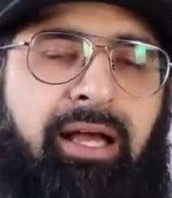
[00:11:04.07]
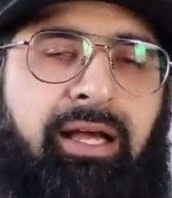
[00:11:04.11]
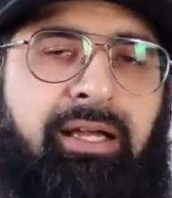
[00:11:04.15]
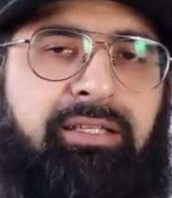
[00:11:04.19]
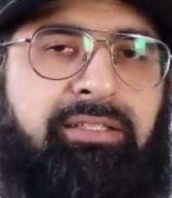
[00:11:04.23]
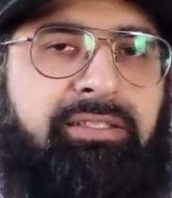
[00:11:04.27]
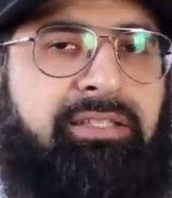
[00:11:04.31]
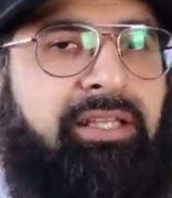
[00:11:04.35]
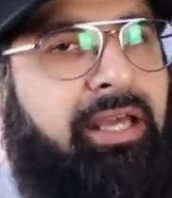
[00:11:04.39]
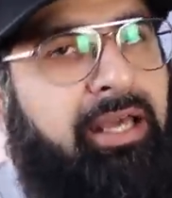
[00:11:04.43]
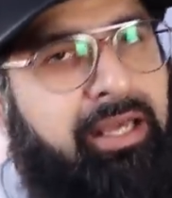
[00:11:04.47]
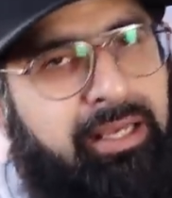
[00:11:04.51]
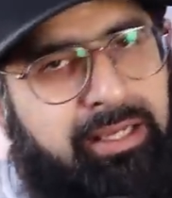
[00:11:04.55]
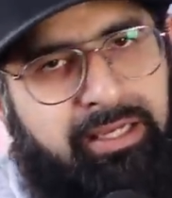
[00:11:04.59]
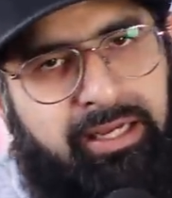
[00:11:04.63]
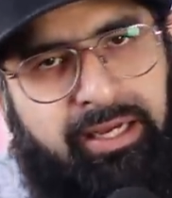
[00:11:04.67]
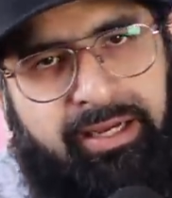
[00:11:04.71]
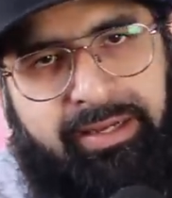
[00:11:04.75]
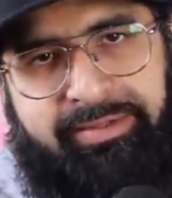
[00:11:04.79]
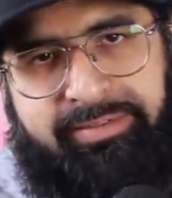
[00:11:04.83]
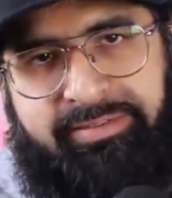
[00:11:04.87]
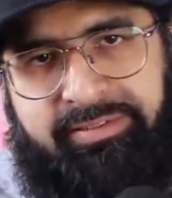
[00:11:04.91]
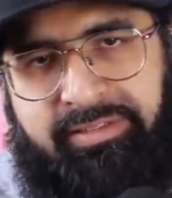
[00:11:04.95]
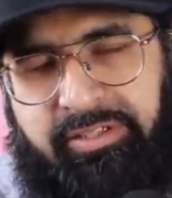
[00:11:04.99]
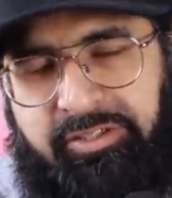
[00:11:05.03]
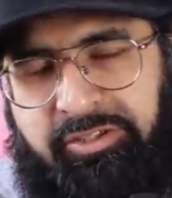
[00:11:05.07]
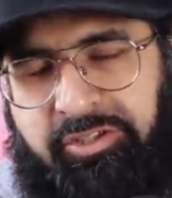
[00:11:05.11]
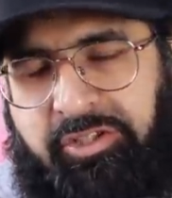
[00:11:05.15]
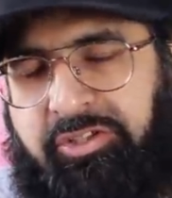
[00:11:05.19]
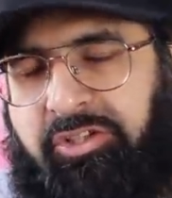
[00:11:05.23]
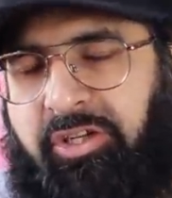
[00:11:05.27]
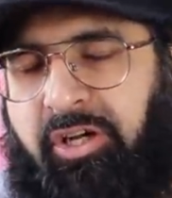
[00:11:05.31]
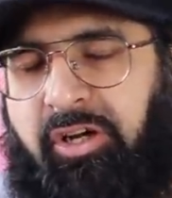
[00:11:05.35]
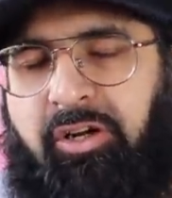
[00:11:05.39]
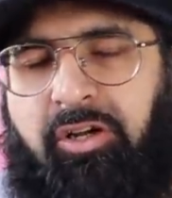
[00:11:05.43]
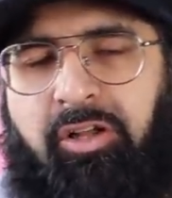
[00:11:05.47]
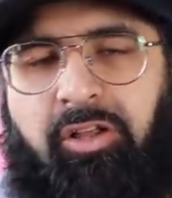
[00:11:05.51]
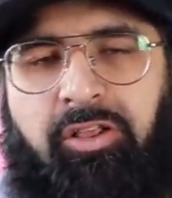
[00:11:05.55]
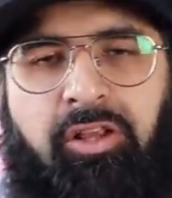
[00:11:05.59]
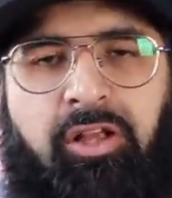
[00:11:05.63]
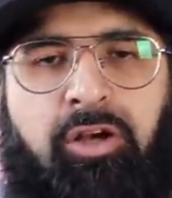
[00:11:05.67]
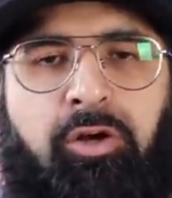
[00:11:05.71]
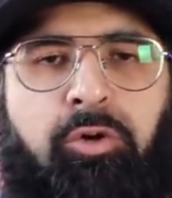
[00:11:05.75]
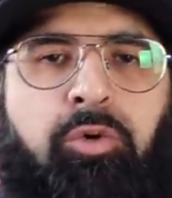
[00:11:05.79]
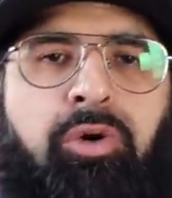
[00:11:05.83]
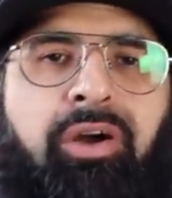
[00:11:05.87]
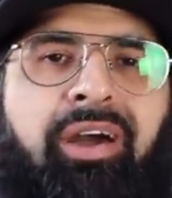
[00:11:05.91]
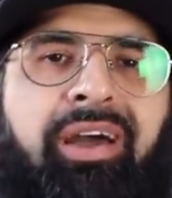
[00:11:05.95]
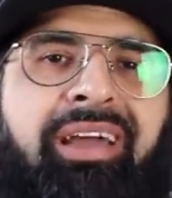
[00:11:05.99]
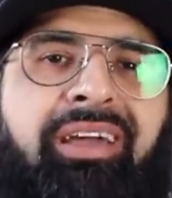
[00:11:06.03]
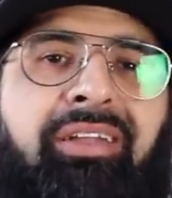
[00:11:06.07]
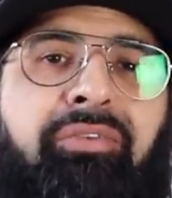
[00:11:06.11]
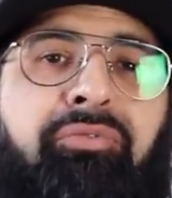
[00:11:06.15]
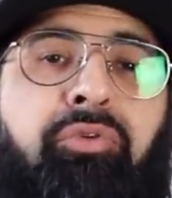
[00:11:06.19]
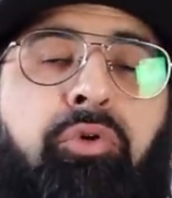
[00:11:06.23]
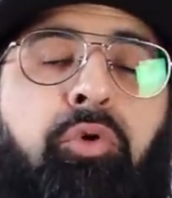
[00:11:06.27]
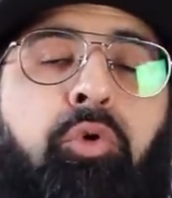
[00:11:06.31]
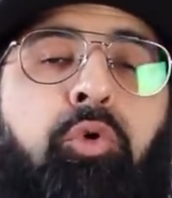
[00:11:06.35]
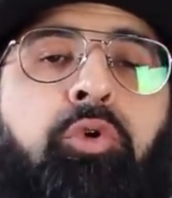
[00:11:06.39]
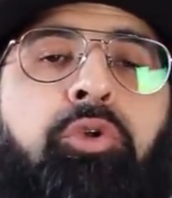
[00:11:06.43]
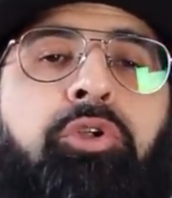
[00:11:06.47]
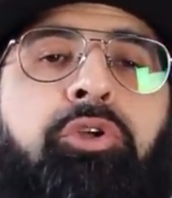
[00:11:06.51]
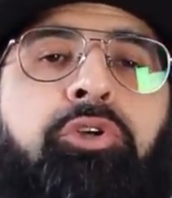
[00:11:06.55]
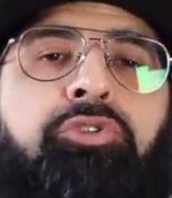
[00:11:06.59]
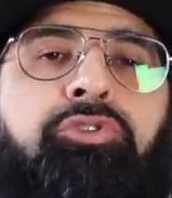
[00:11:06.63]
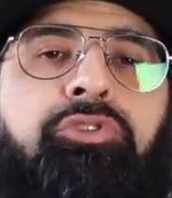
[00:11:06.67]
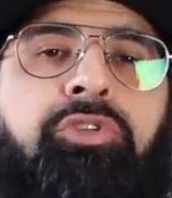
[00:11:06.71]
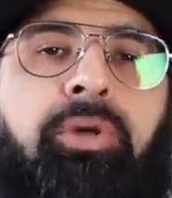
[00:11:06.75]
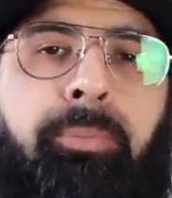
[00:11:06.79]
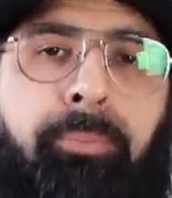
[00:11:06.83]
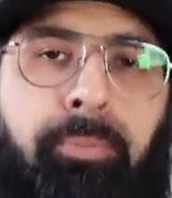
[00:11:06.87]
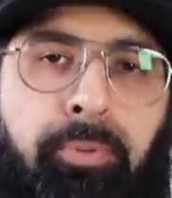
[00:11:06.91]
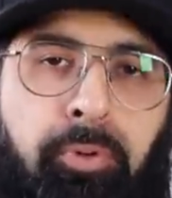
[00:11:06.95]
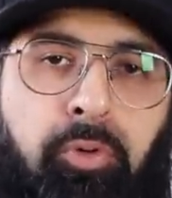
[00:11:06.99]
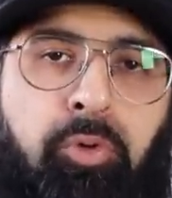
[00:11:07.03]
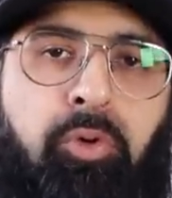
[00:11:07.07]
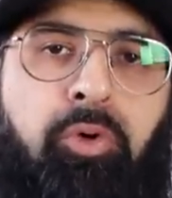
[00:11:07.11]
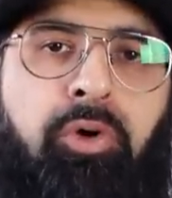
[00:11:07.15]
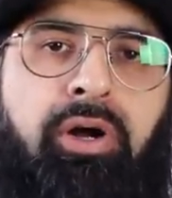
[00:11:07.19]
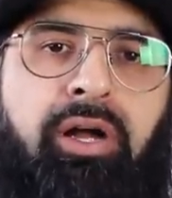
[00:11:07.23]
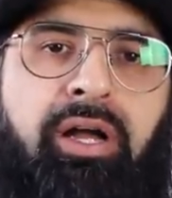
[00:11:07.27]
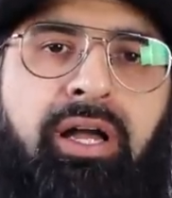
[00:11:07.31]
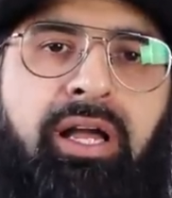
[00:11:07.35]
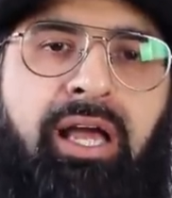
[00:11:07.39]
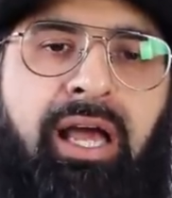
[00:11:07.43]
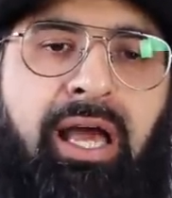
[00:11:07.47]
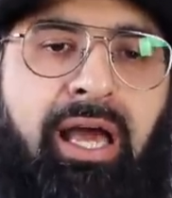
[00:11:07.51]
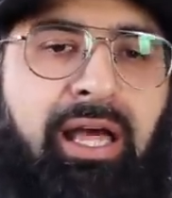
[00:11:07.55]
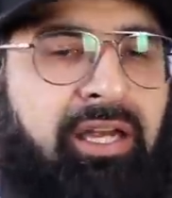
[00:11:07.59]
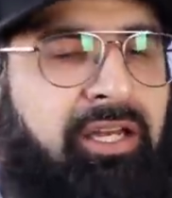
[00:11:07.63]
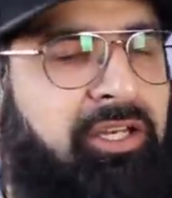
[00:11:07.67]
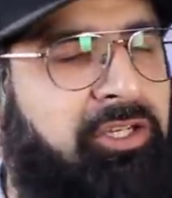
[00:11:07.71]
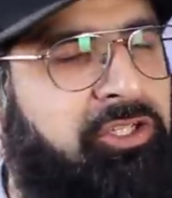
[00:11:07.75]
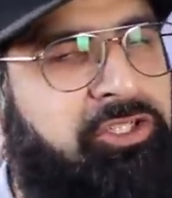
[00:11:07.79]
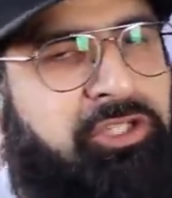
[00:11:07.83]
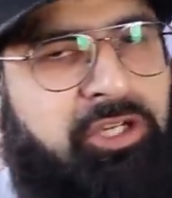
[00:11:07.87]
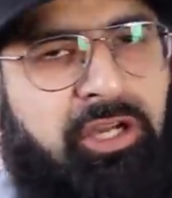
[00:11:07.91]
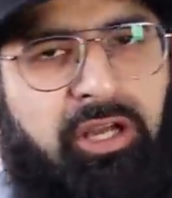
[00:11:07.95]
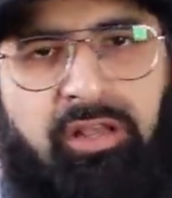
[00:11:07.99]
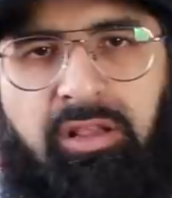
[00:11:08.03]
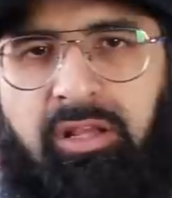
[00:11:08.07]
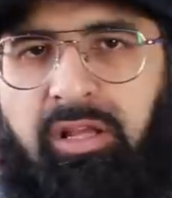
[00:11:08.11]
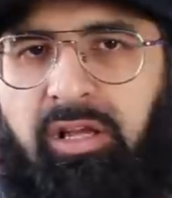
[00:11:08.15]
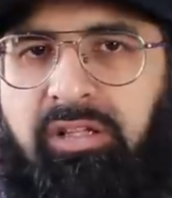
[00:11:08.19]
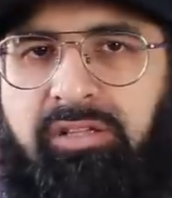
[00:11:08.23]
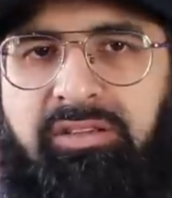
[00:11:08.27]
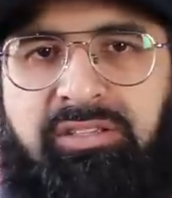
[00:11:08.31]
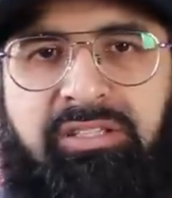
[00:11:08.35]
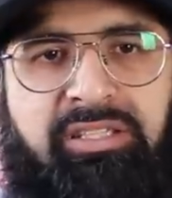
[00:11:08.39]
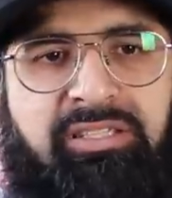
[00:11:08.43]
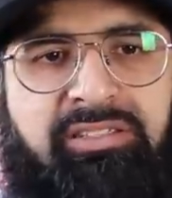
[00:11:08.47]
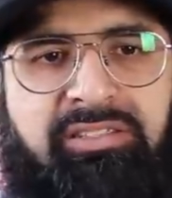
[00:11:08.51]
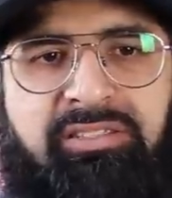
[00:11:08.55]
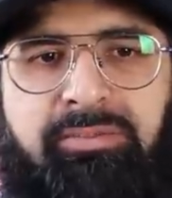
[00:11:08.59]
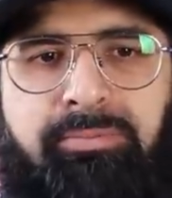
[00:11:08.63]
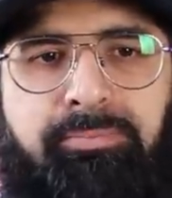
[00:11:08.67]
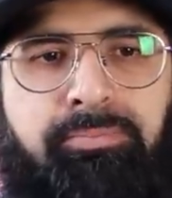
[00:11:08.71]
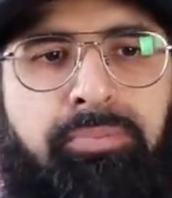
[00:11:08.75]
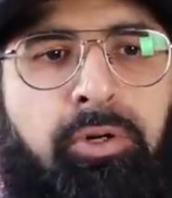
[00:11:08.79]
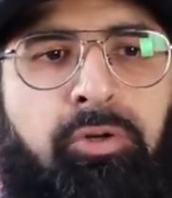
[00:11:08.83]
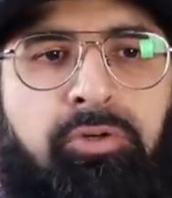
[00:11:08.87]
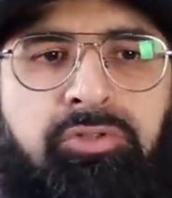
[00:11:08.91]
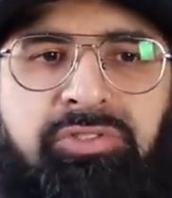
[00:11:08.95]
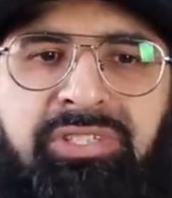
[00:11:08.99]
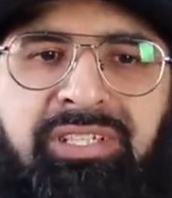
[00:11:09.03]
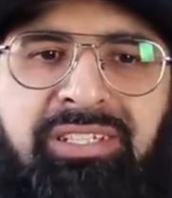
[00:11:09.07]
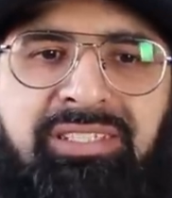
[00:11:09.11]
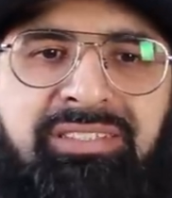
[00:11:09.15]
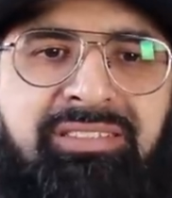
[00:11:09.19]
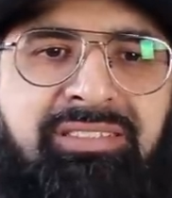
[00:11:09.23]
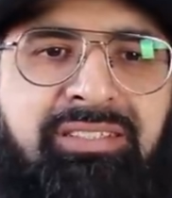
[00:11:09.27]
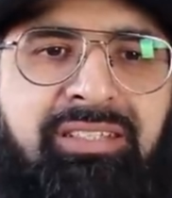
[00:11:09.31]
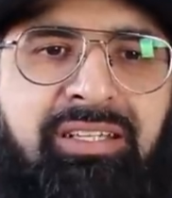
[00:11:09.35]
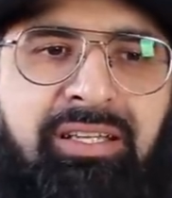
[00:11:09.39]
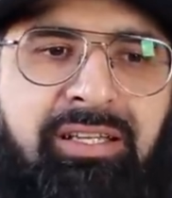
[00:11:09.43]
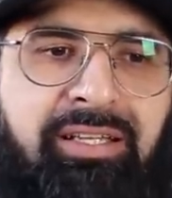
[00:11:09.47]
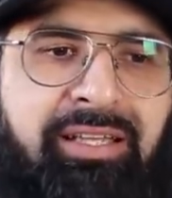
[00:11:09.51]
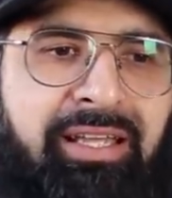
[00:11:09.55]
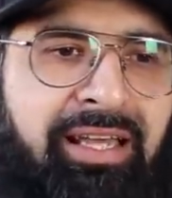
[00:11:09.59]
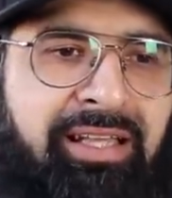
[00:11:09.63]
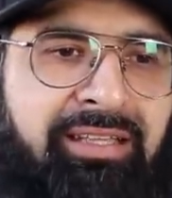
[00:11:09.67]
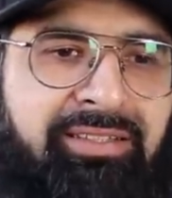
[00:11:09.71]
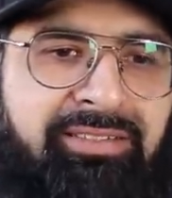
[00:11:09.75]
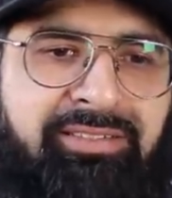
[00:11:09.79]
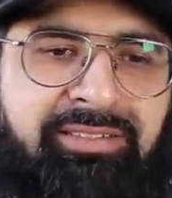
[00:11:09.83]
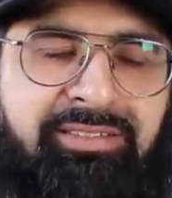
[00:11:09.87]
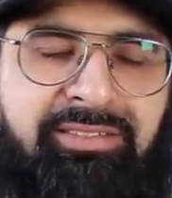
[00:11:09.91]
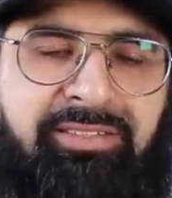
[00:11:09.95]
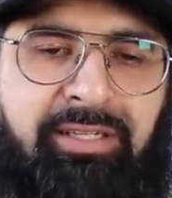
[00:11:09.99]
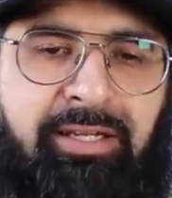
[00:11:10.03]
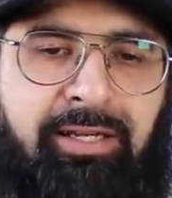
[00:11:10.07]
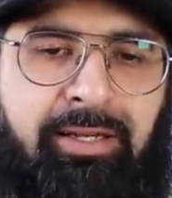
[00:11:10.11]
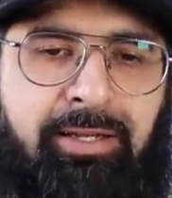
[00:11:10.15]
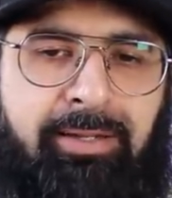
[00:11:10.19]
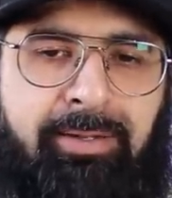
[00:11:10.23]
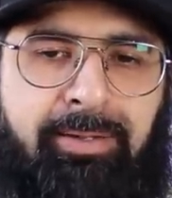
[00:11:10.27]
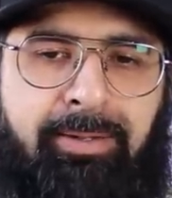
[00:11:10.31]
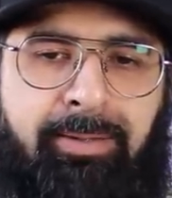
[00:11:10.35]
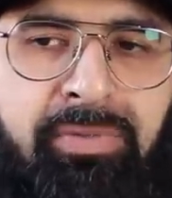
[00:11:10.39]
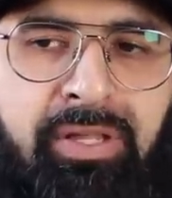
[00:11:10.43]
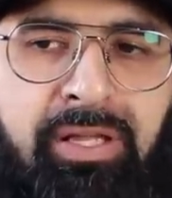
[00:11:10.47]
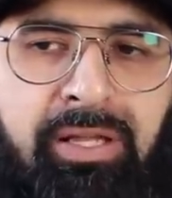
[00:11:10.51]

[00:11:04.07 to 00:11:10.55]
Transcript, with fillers: and yeah guys jazakallah khair for all your support and inshallah this process gets uh,